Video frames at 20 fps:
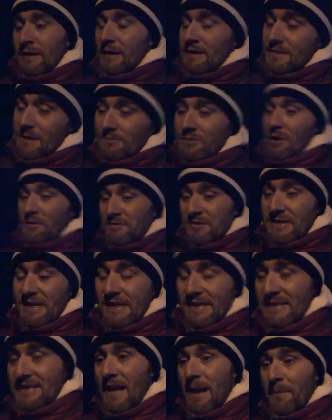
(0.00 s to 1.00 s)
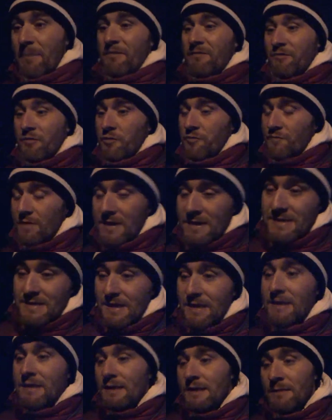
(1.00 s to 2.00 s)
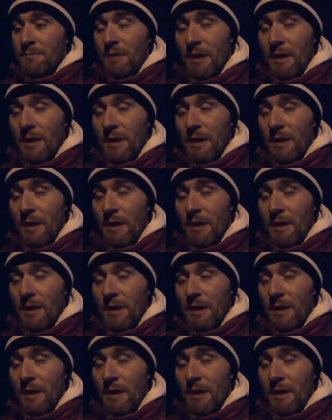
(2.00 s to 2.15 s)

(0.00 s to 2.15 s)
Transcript: And sometimes things happen for a reason.